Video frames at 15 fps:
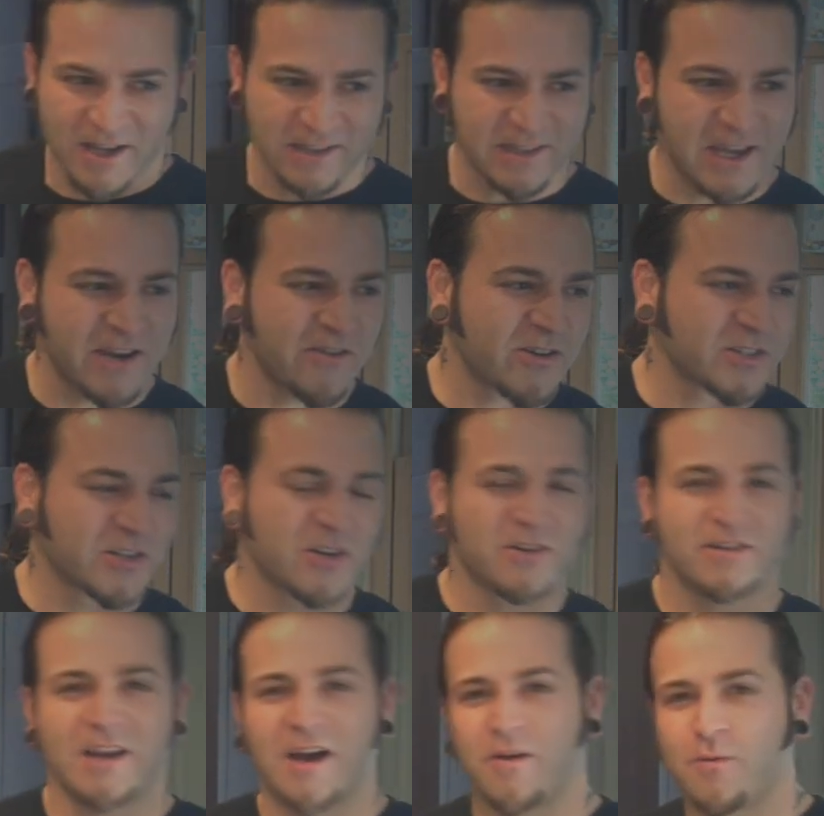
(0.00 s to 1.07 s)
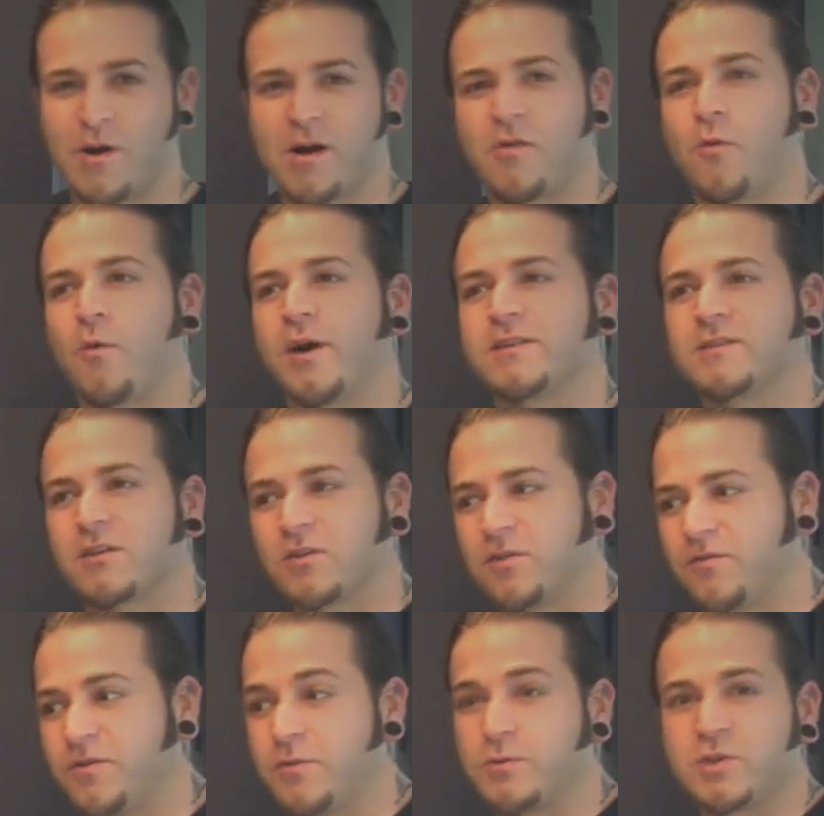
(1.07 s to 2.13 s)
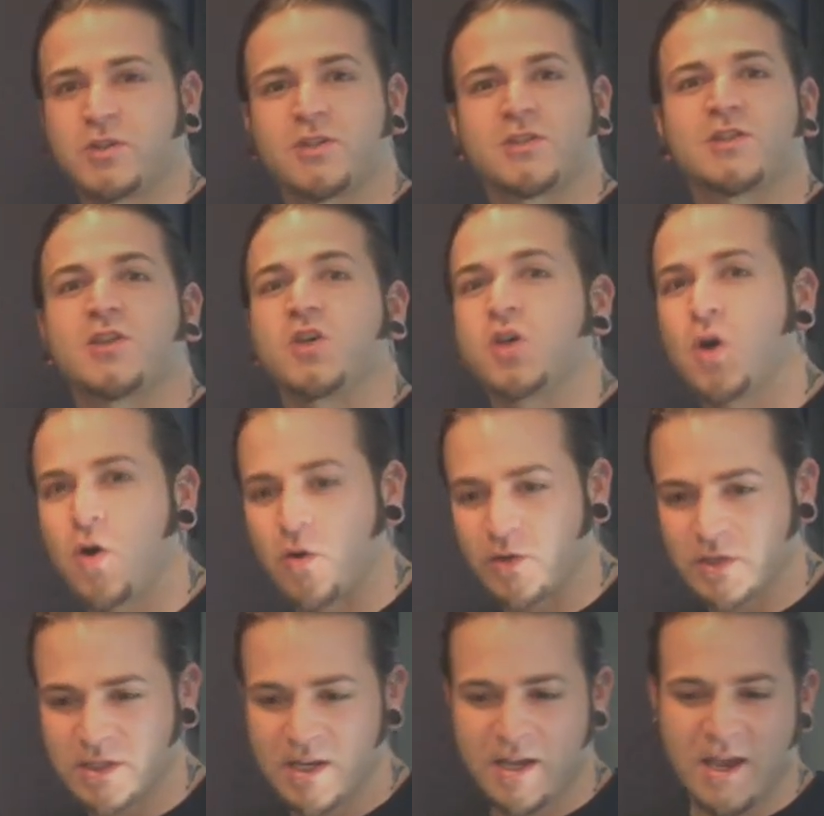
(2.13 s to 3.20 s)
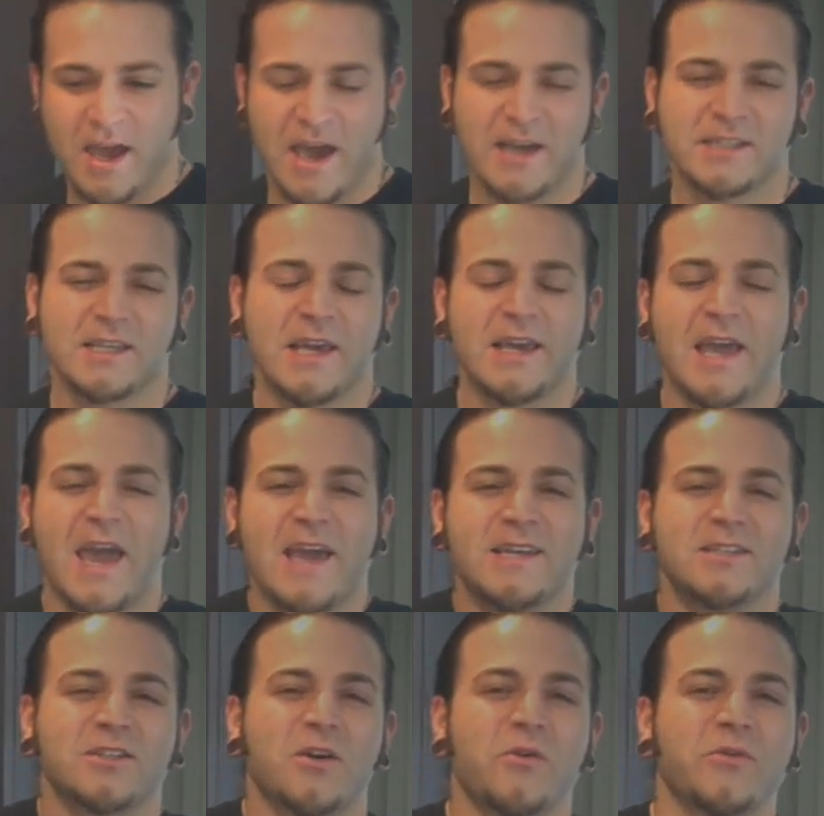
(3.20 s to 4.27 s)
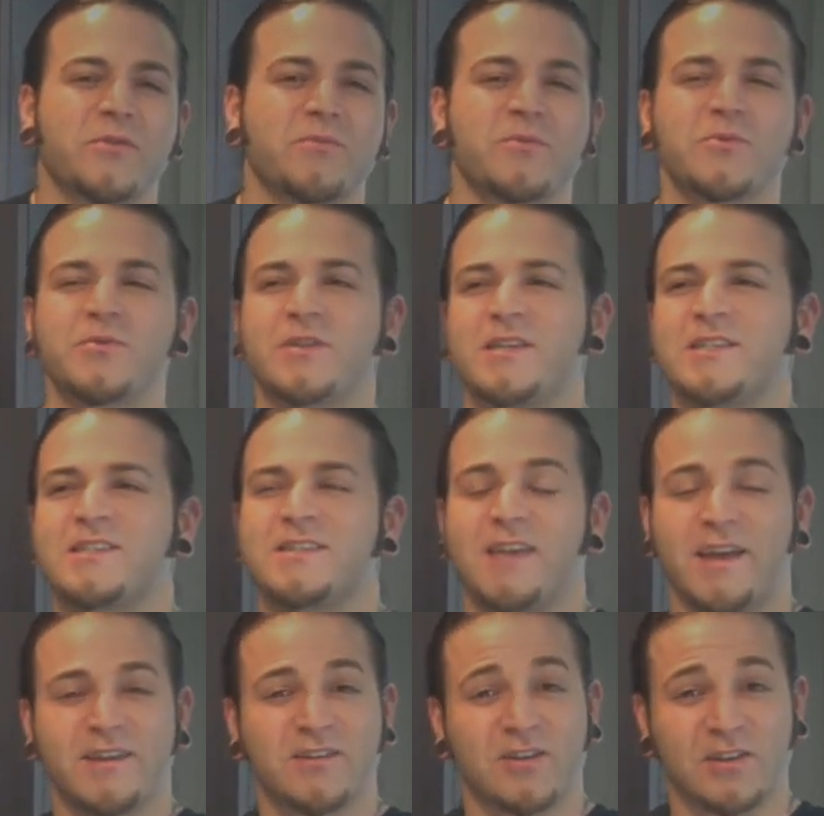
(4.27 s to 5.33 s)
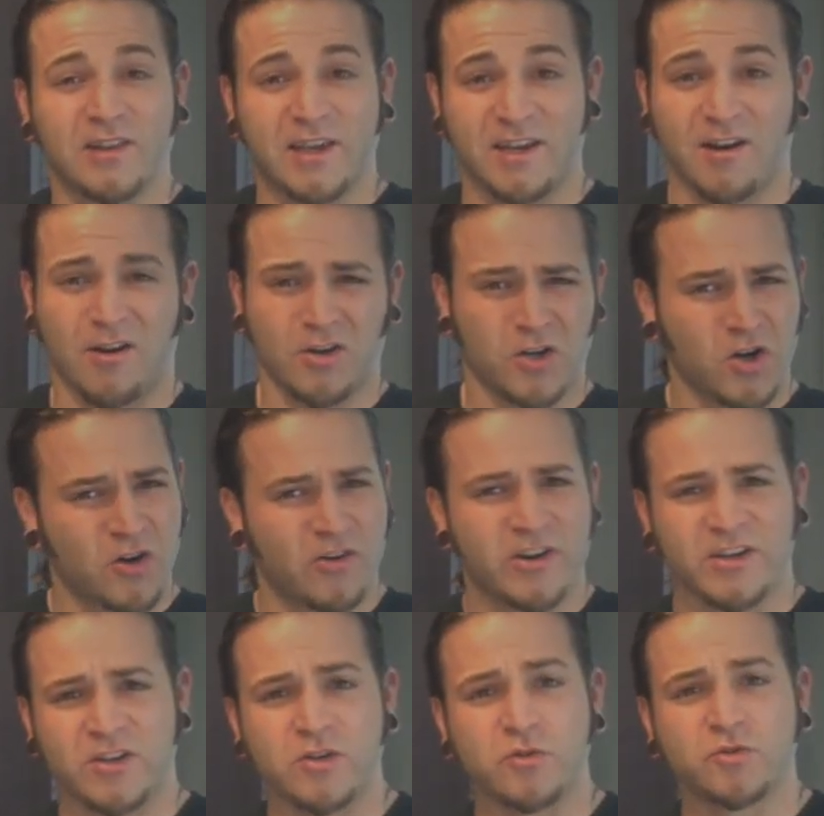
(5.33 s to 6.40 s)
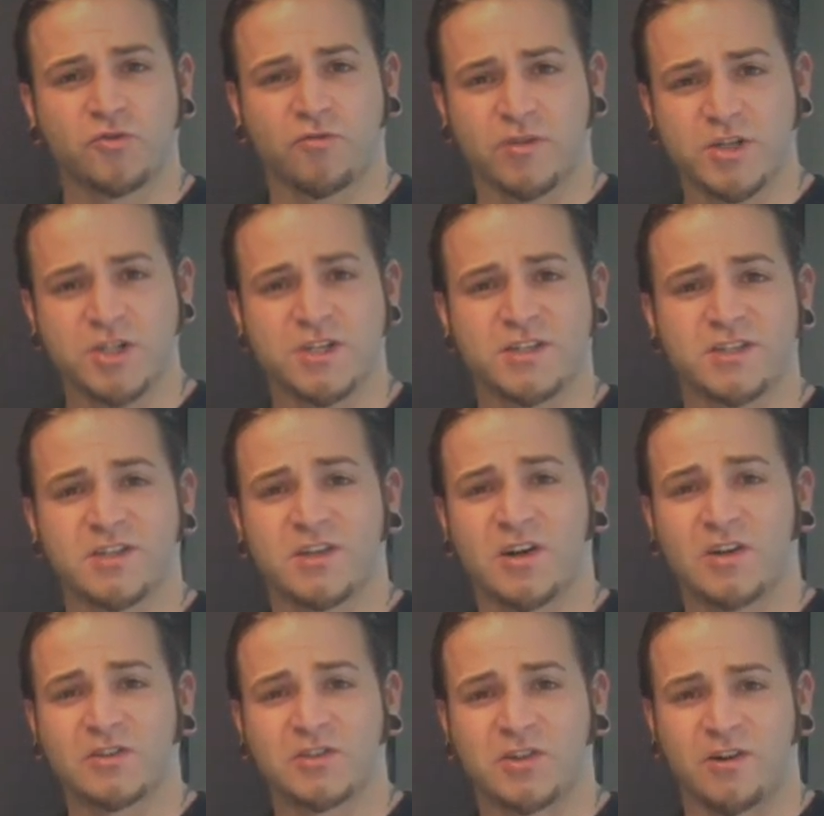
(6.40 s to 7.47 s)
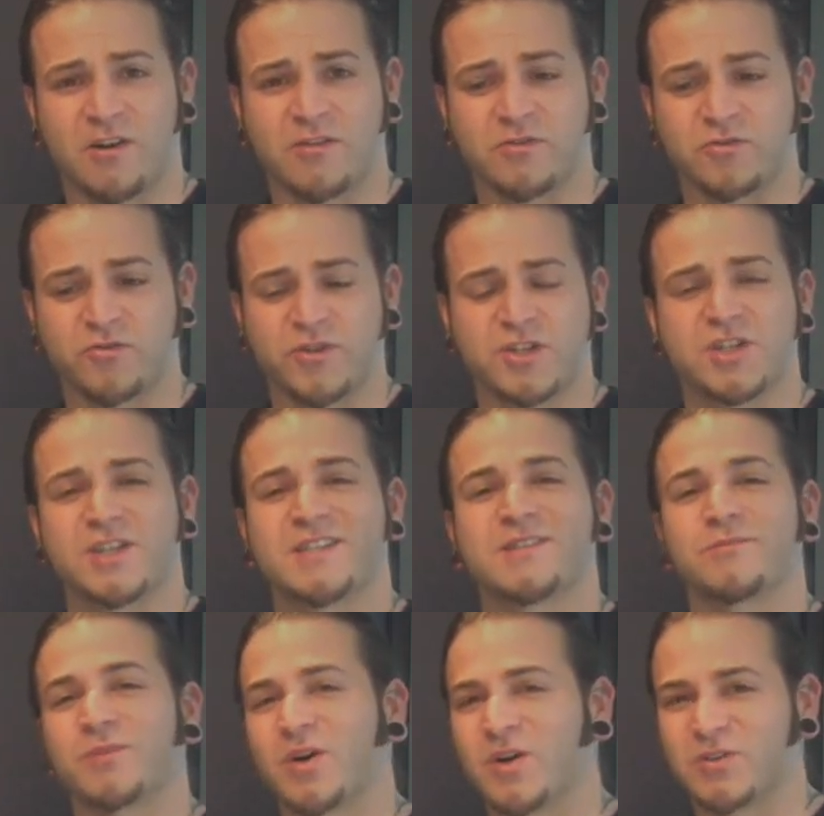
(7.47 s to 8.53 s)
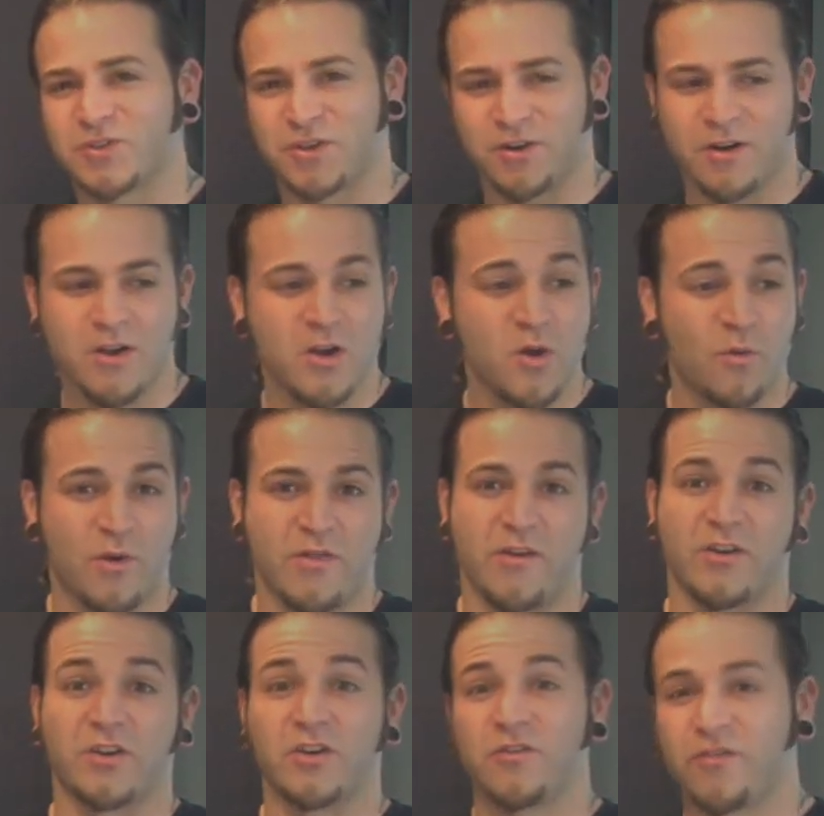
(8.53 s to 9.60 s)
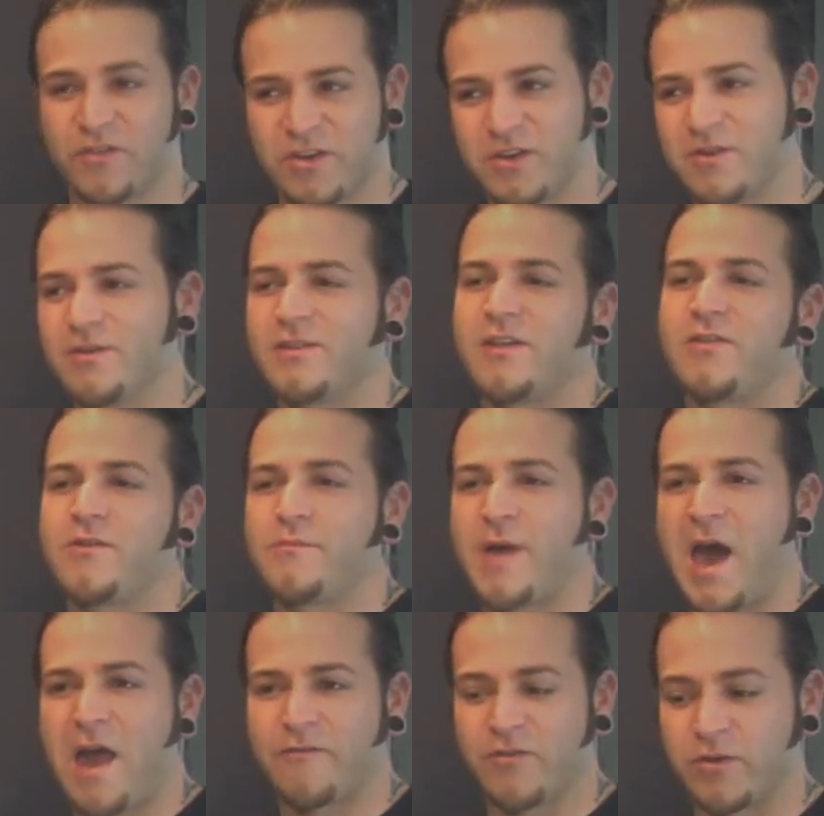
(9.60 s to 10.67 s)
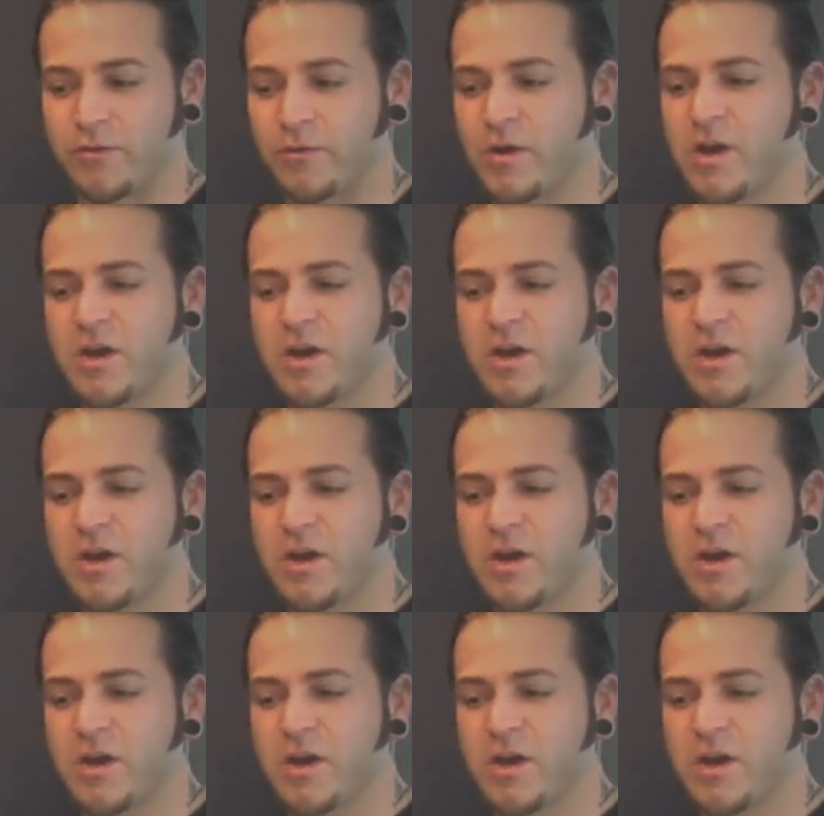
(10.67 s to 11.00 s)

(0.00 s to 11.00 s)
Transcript: Later, it turned out, well, the whites aren't good for you, it's just the yolks. Eggs, eggs go through this cycle in our current nutritionist culture, our nutritionism culture, where they're good for you and then they're bad for you.